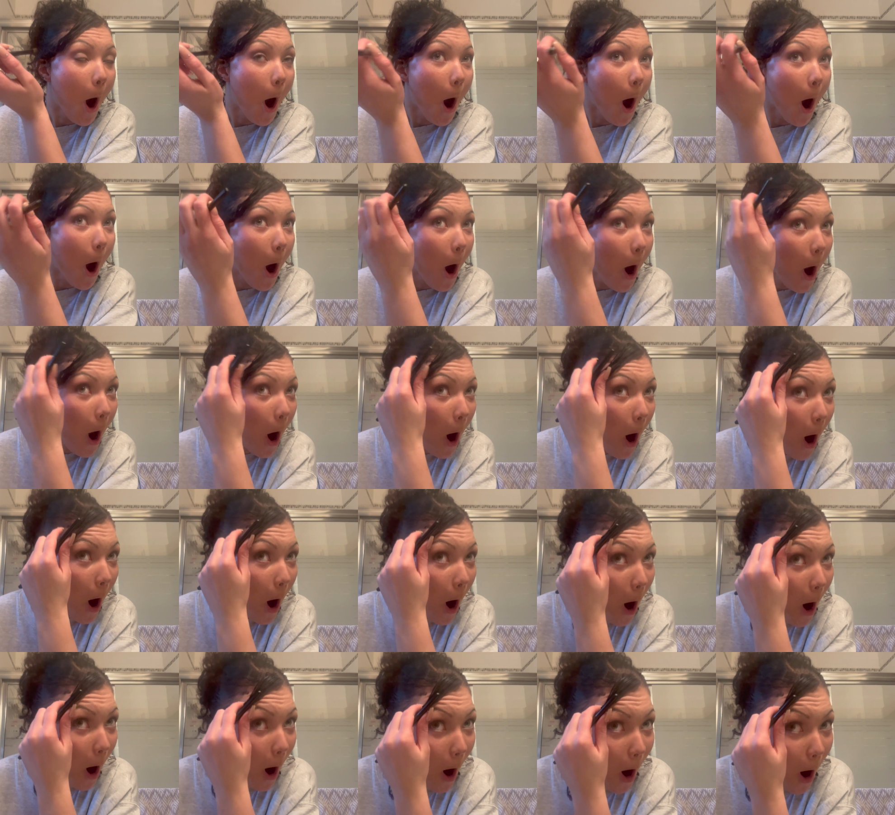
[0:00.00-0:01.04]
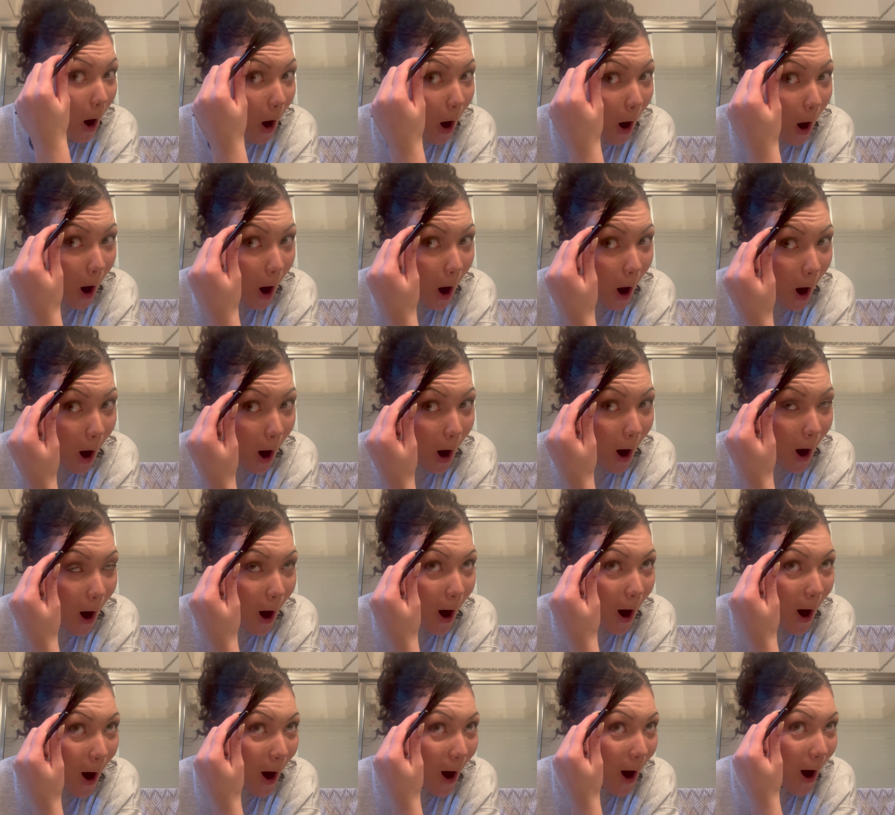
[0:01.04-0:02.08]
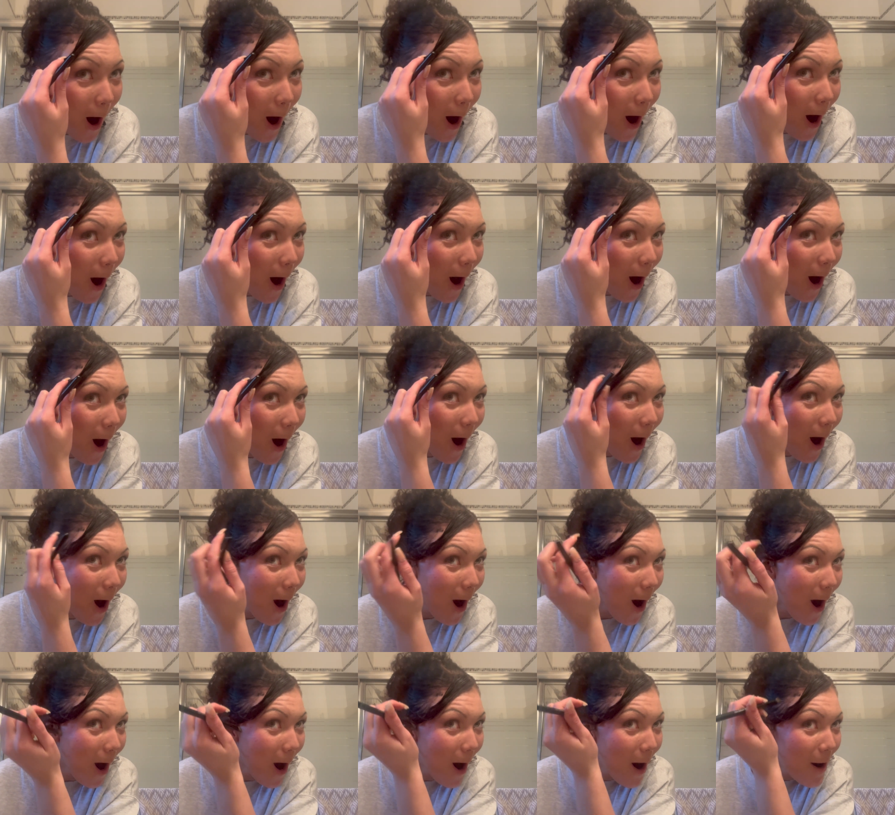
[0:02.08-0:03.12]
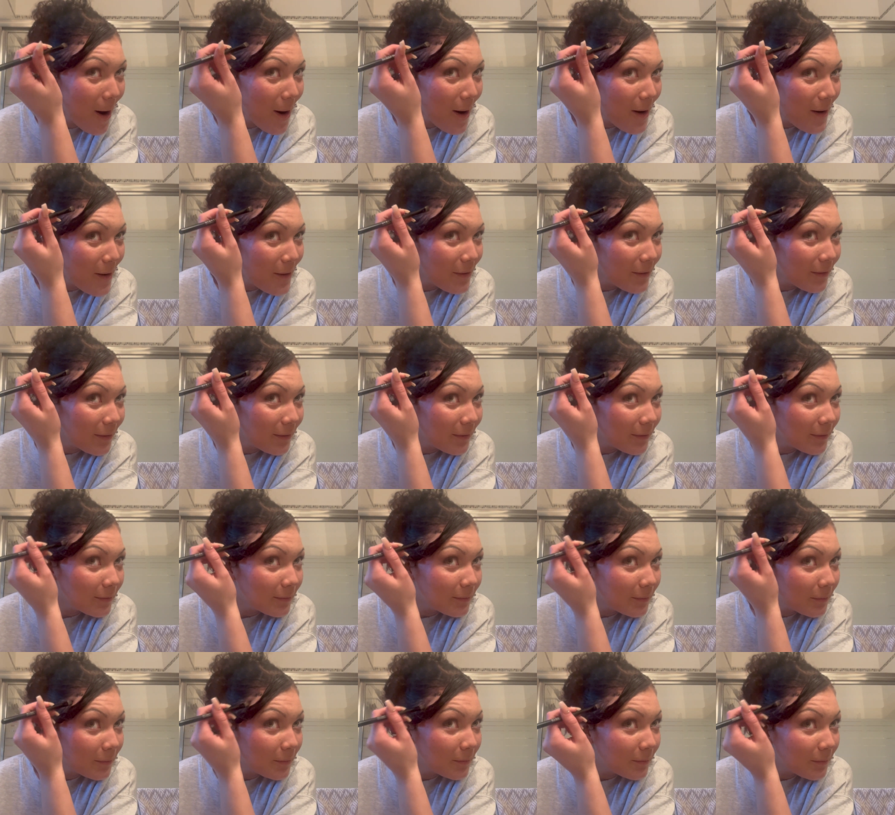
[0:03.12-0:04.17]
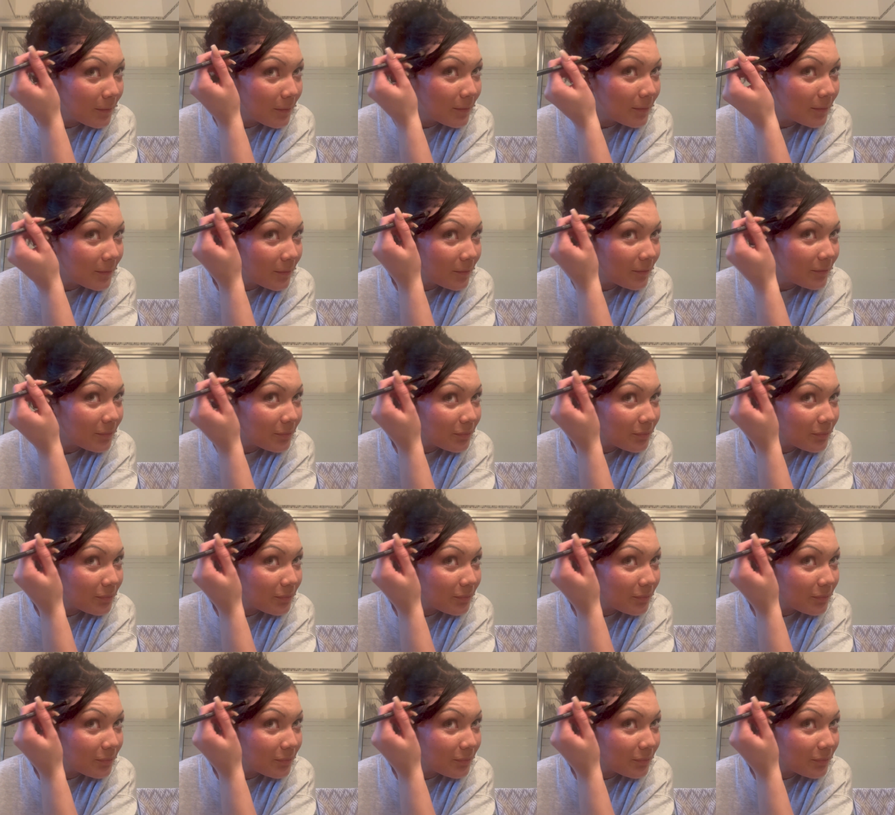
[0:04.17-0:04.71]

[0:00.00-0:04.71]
(silence)